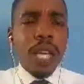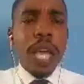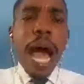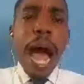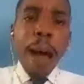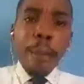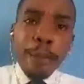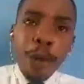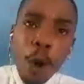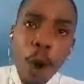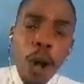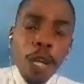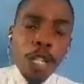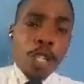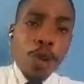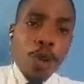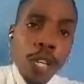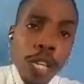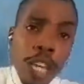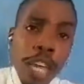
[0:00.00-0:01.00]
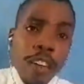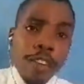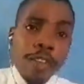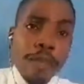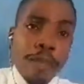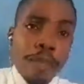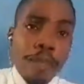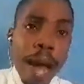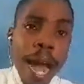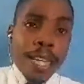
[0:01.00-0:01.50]
I'm going to give
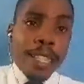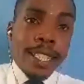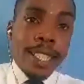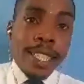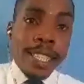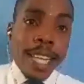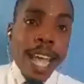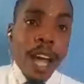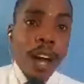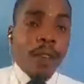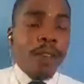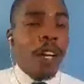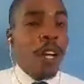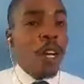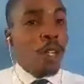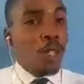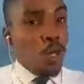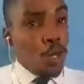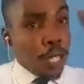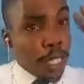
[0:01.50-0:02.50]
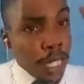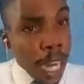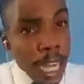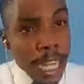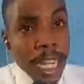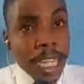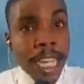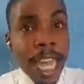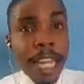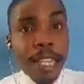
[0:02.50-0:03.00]
myself to
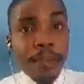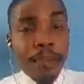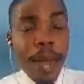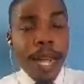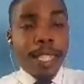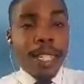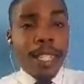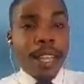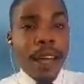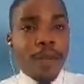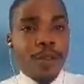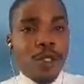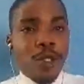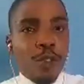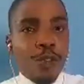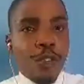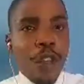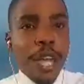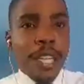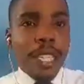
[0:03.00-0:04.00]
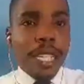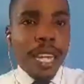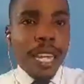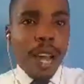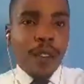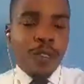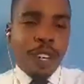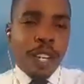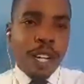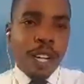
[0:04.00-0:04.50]
dedicate myself to fixing
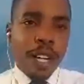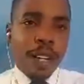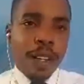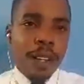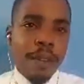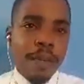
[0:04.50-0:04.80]
Africa.